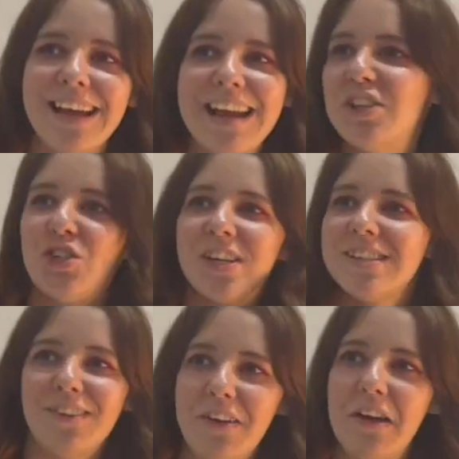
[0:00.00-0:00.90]
It's
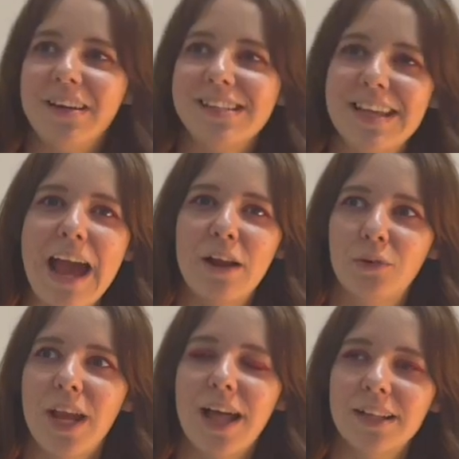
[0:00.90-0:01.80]
just a very sad
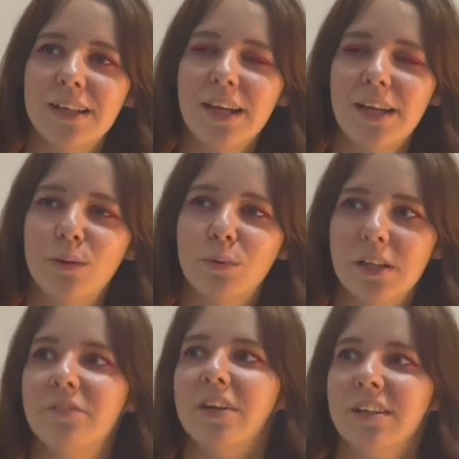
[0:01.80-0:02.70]
reality we
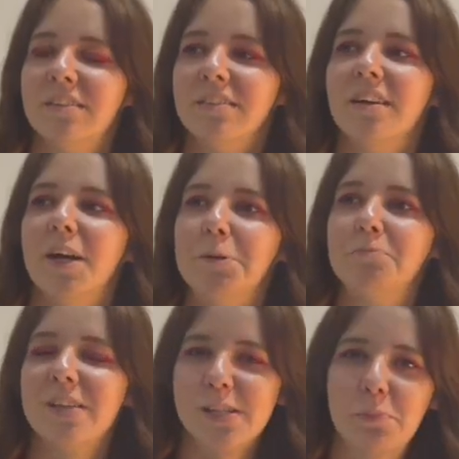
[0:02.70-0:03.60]
live in,
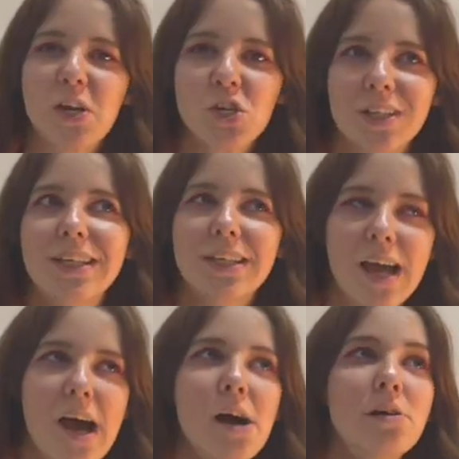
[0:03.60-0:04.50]
um, especially
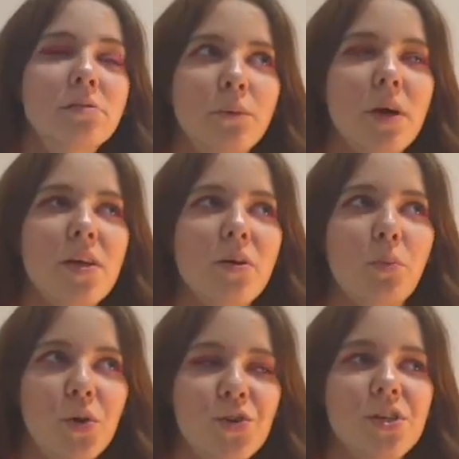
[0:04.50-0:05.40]
now with
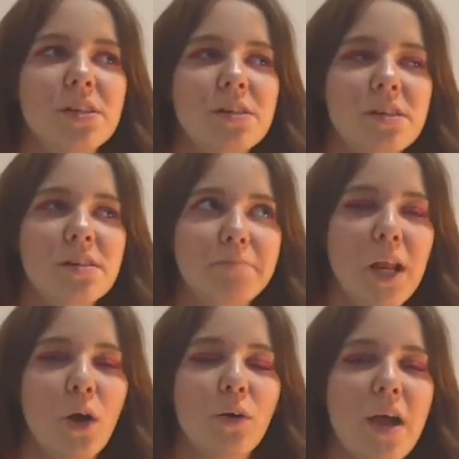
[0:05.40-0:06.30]
abortions, you
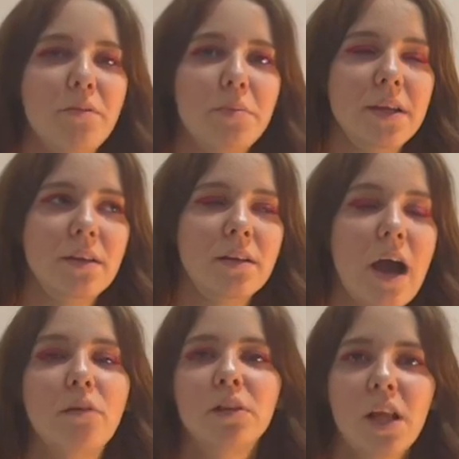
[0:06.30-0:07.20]
know, haven't been
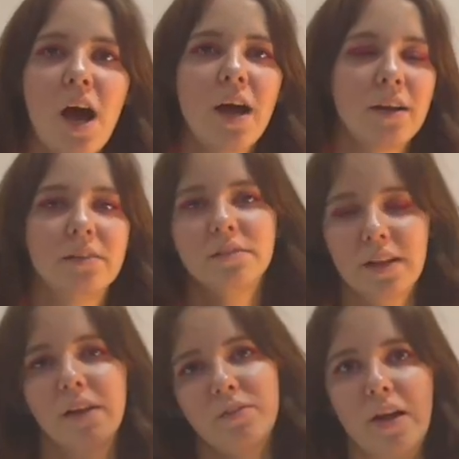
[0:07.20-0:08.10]
outlawed on
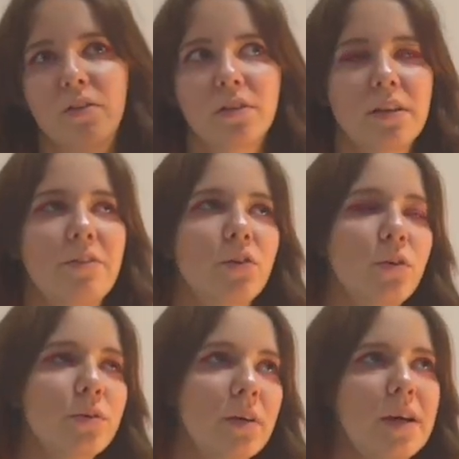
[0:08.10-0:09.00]
like federal
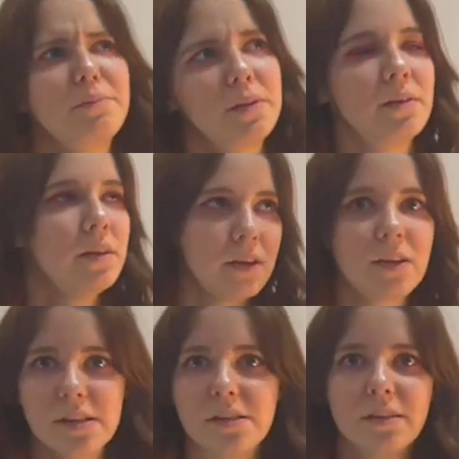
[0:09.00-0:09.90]
level. I mean, you
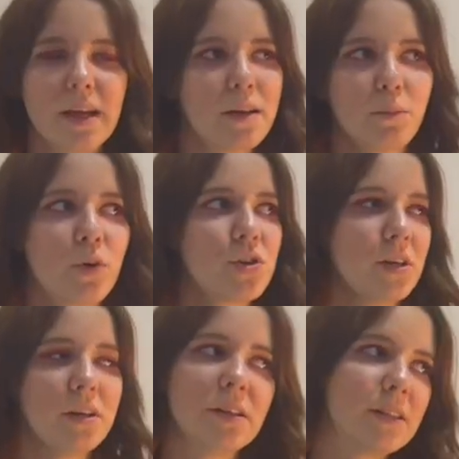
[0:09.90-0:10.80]
can still get an abortion
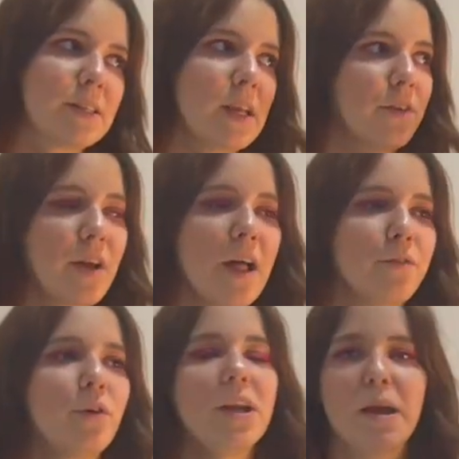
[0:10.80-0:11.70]
in, in the state of
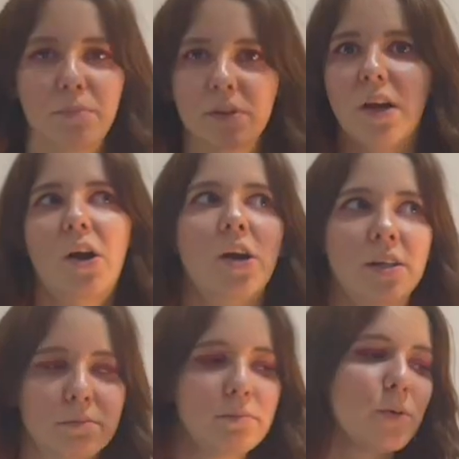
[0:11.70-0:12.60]
California, but there
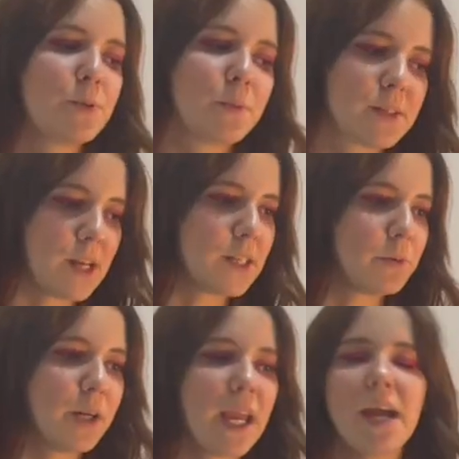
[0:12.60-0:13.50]
are multiple states
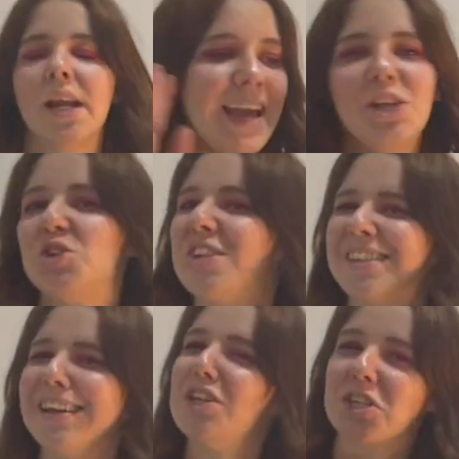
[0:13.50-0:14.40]
where you can. It's
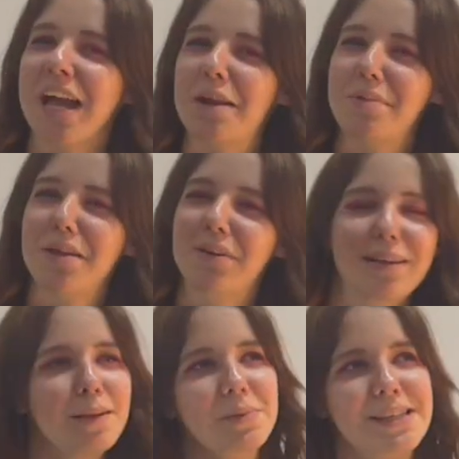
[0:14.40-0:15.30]
just, it just kind of made me a
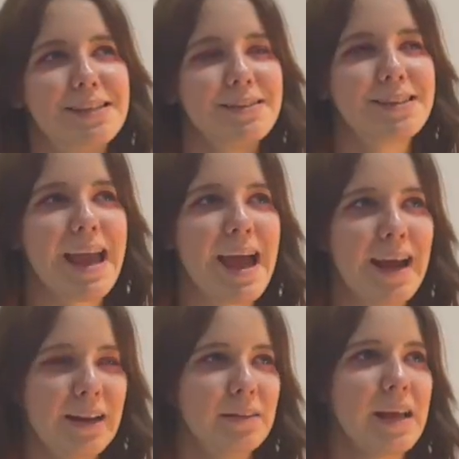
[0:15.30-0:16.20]
little bit
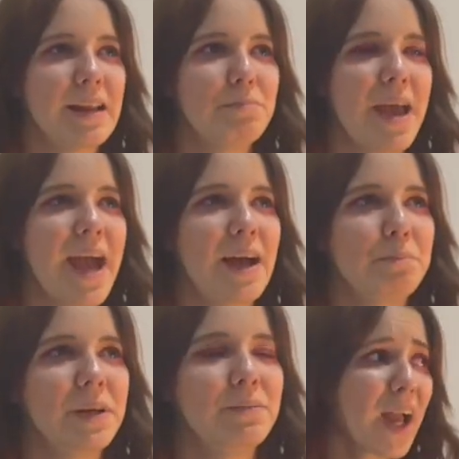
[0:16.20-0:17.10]
sad and, and
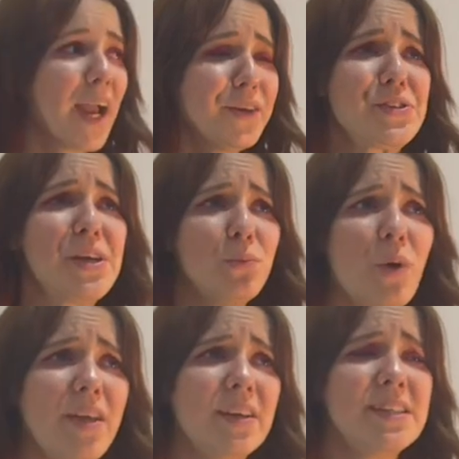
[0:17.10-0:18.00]
mad, but I understand
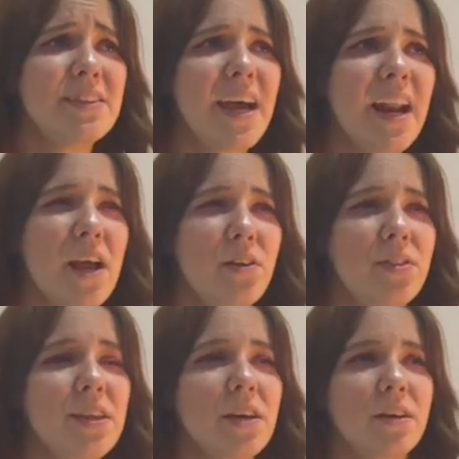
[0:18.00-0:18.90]
why they did that. I don't
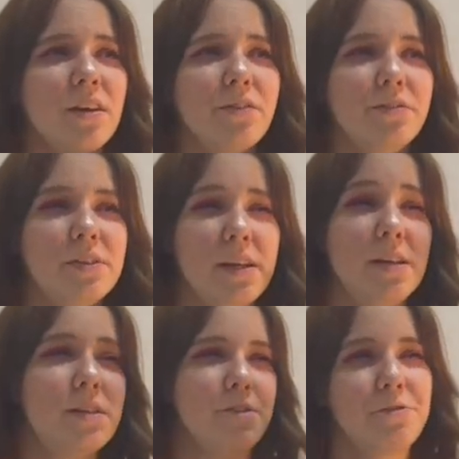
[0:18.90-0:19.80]
think they could have done
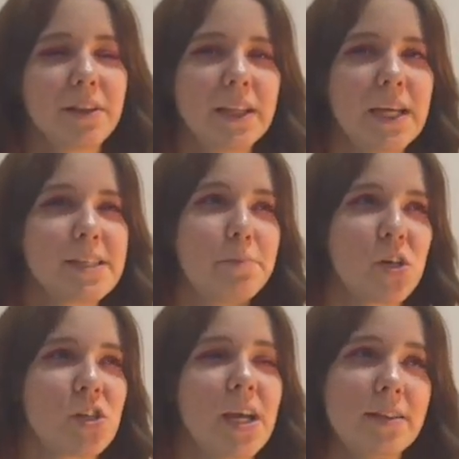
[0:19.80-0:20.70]
it differently,
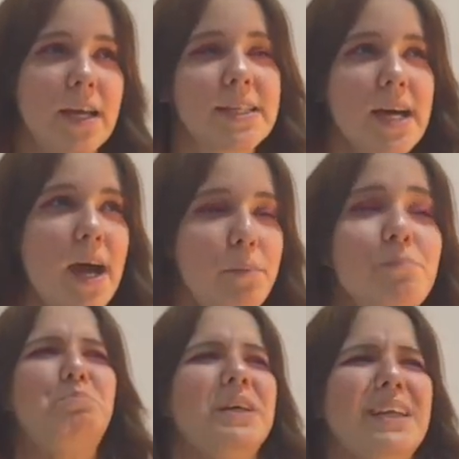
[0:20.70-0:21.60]
especially at that
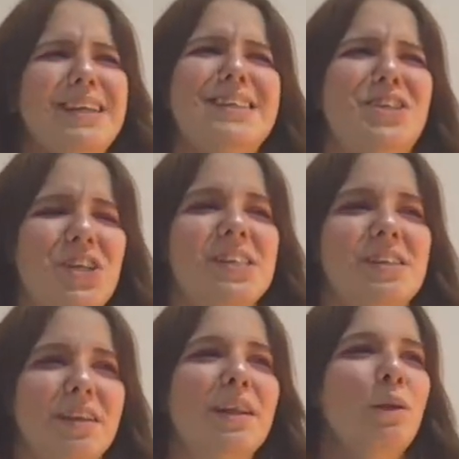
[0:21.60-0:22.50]
time, but it is
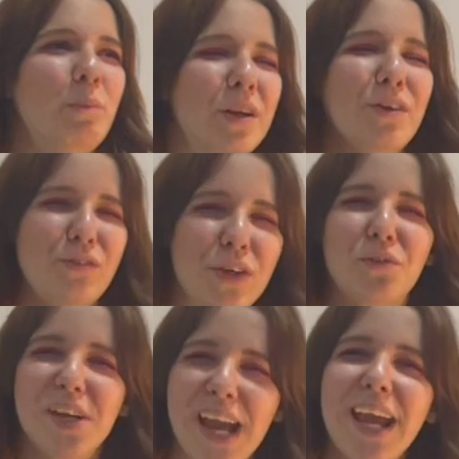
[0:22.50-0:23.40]
just a little bit
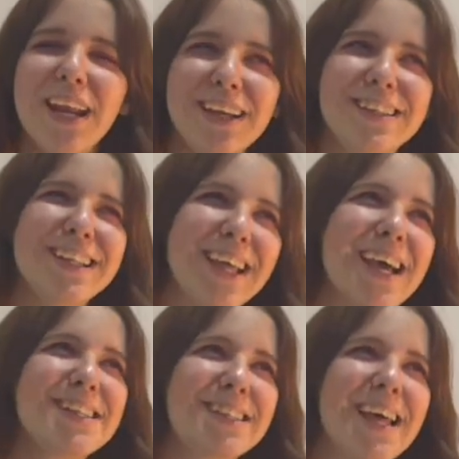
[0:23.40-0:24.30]
infuriating that
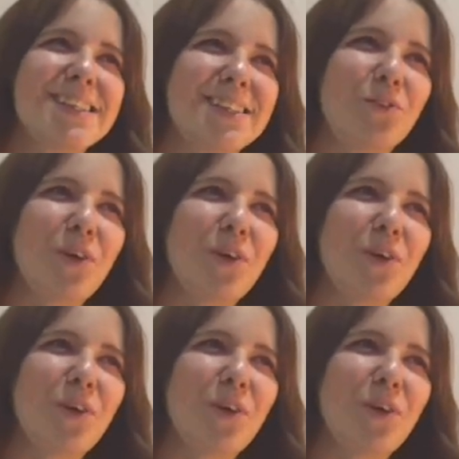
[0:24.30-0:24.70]
that's, that's the